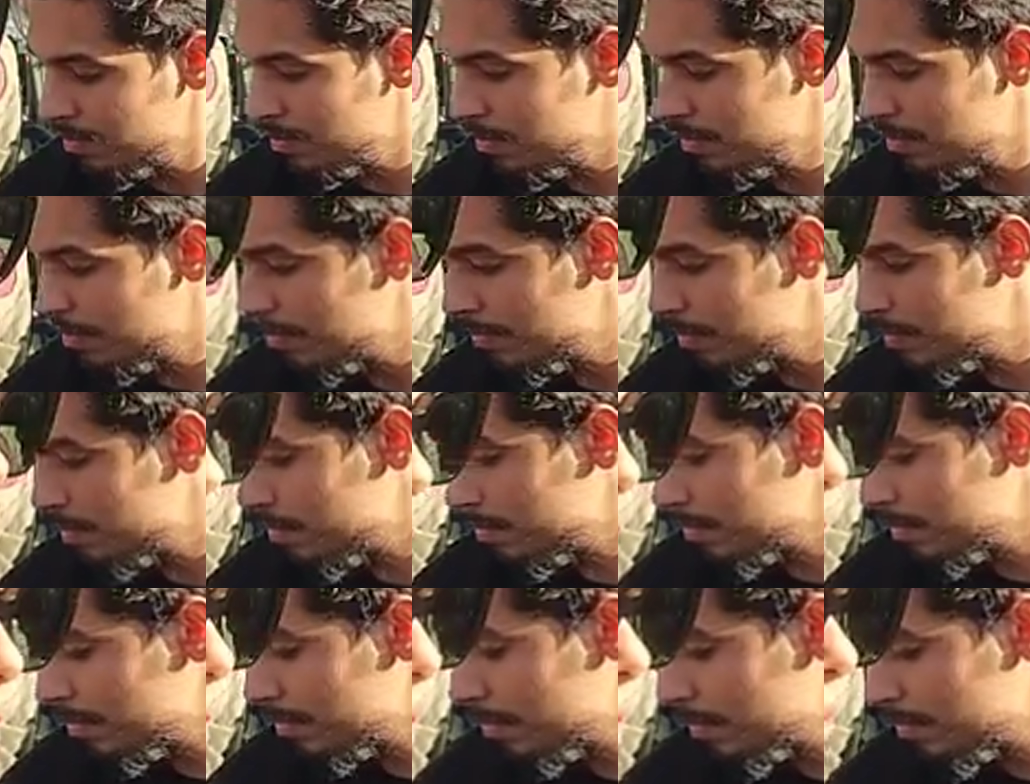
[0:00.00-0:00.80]

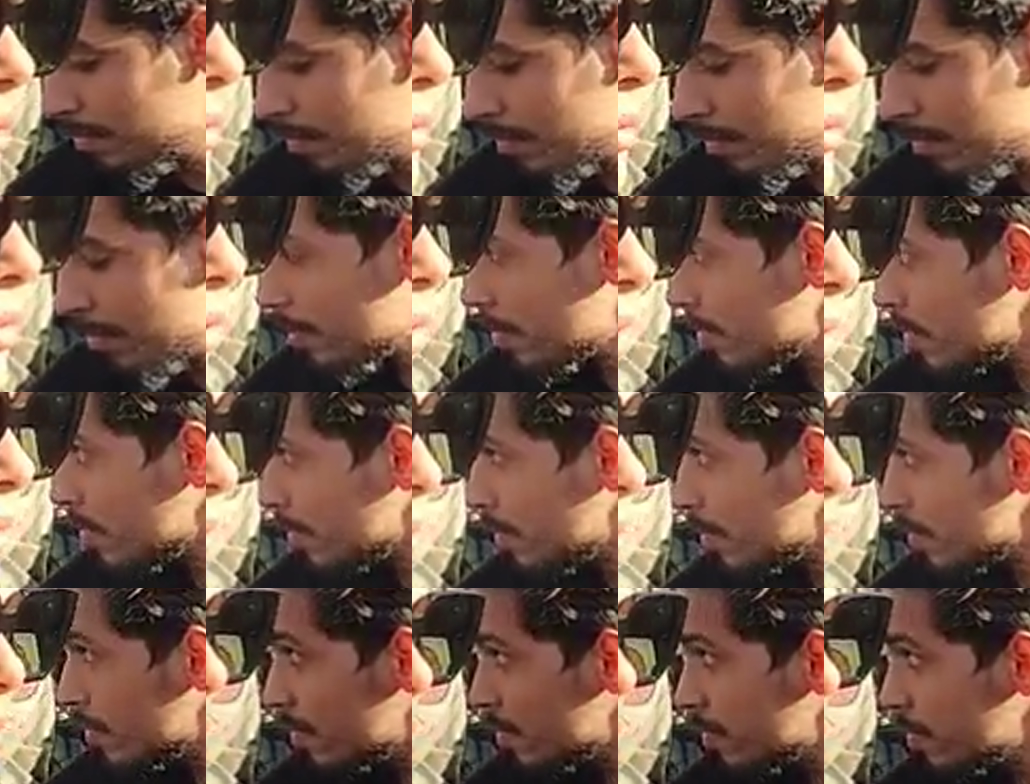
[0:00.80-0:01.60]

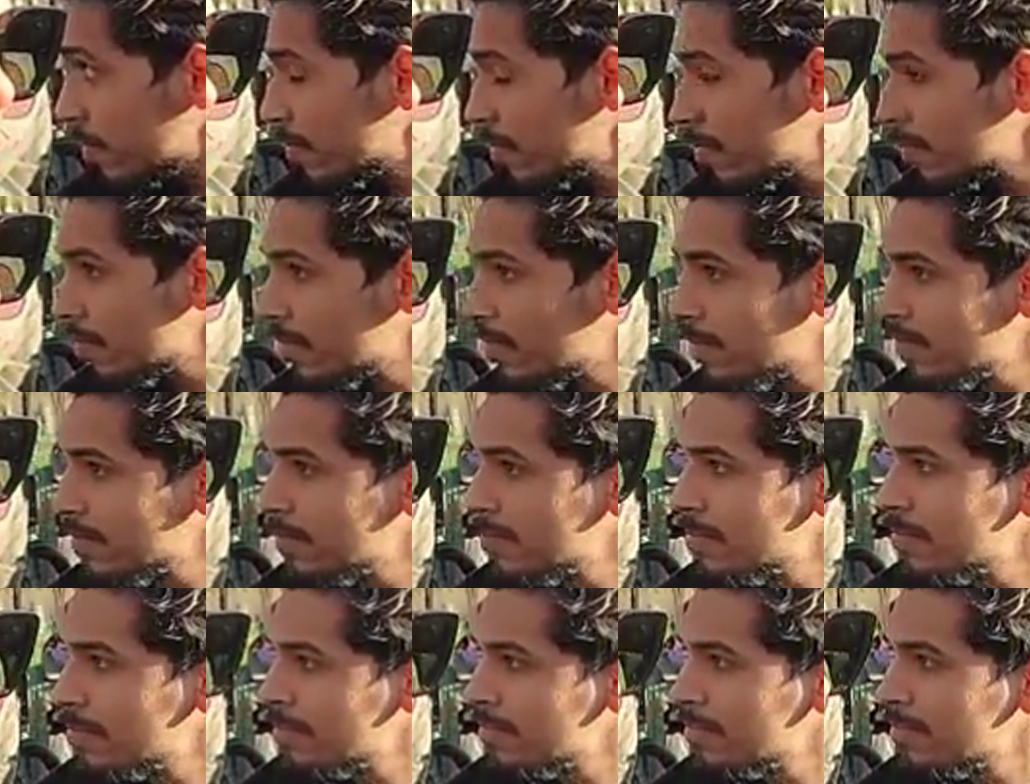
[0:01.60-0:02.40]

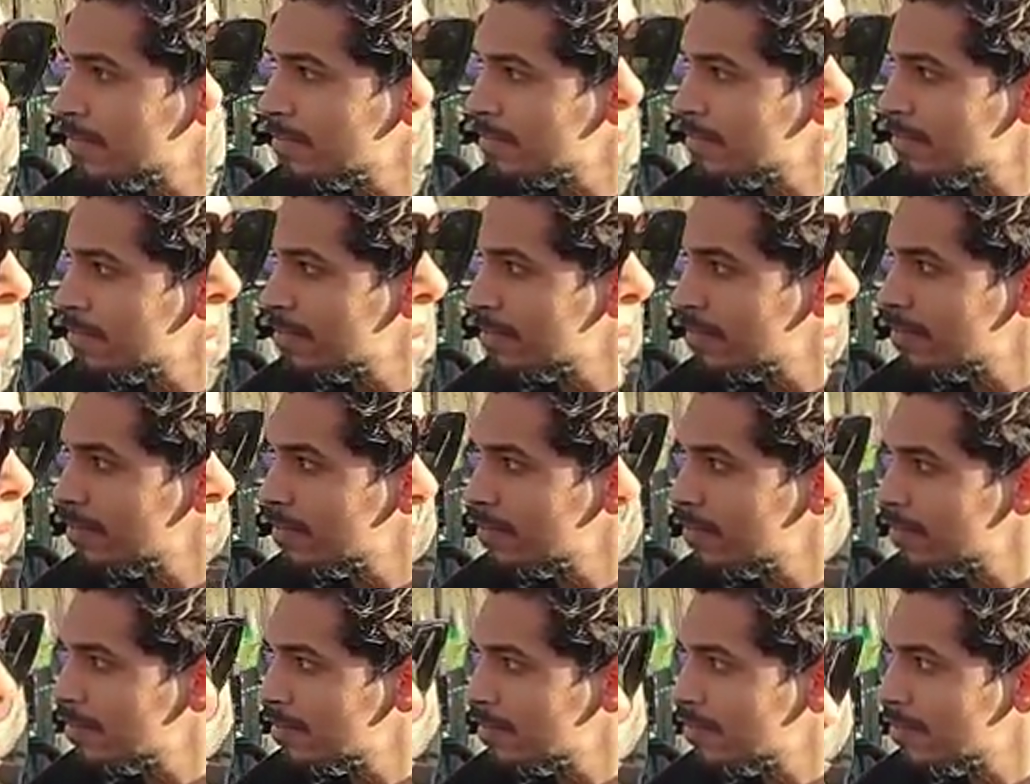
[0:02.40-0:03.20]

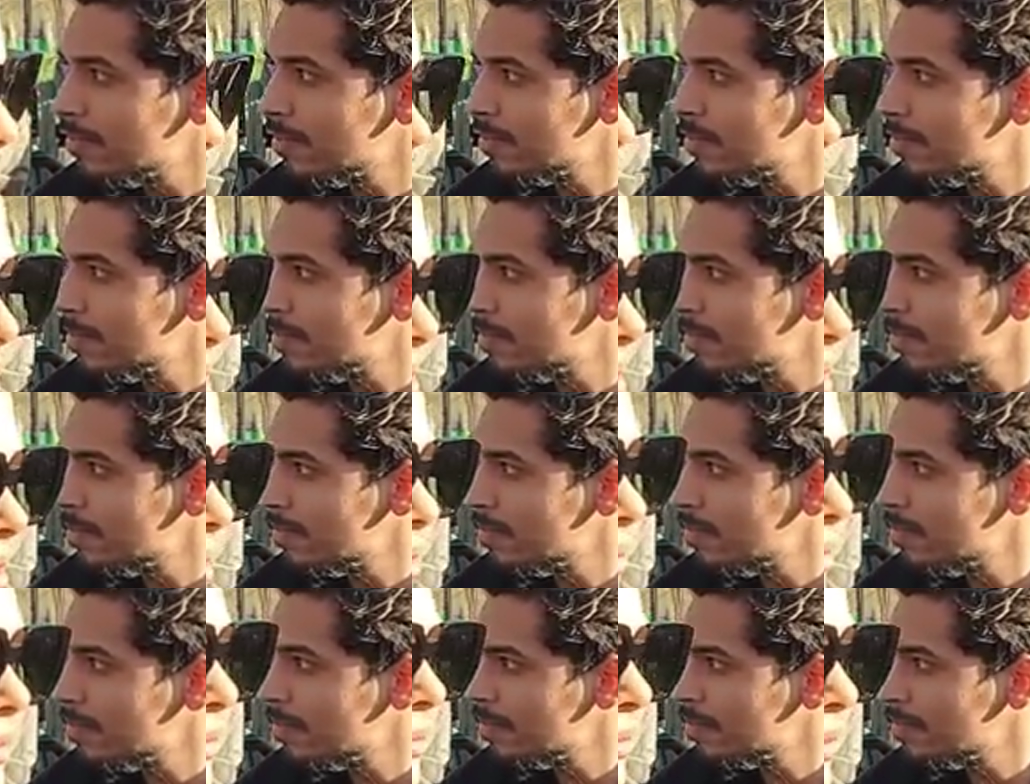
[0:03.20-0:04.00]

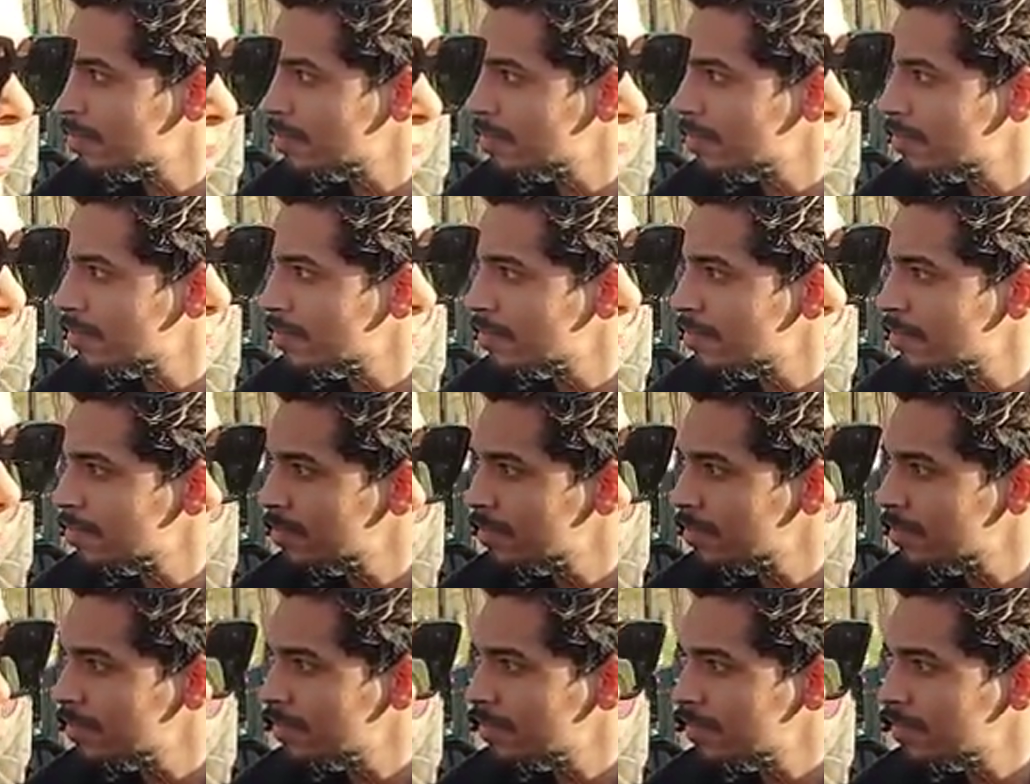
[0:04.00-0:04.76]
(silent)